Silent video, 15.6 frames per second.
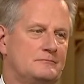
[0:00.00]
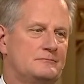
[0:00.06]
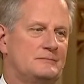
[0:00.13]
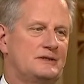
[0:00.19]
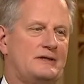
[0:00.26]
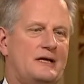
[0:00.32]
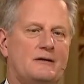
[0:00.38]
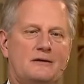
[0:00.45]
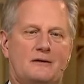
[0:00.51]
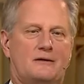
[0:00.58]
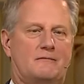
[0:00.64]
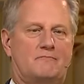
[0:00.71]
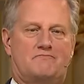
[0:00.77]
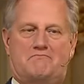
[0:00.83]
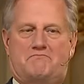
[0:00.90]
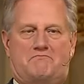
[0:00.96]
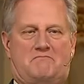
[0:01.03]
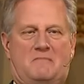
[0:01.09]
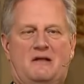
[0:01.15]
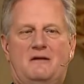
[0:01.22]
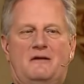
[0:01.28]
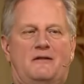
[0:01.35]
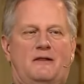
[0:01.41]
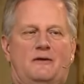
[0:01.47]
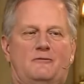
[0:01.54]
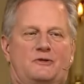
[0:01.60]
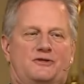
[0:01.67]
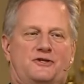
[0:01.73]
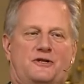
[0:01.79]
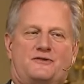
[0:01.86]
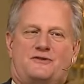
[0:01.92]
but they were
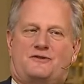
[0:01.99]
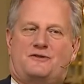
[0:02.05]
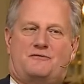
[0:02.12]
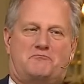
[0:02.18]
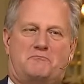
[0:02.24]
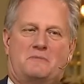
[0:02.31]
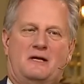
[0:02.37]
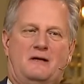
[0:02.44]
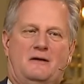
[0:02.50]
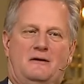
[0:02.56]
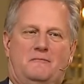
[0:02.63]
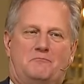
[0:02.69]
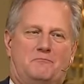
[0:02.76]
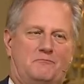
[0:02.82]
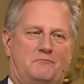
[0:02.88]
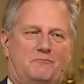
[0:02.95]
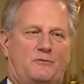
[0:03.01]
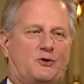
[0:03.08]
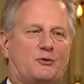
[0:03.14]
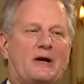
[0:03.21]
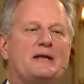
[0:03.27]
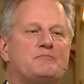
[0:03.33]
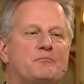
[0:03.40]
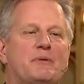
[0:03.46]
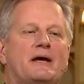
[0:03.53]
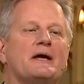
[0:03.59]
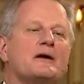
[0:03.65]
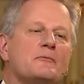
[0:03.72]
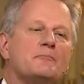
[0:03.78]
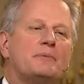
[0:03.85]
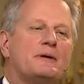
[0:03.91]
just great big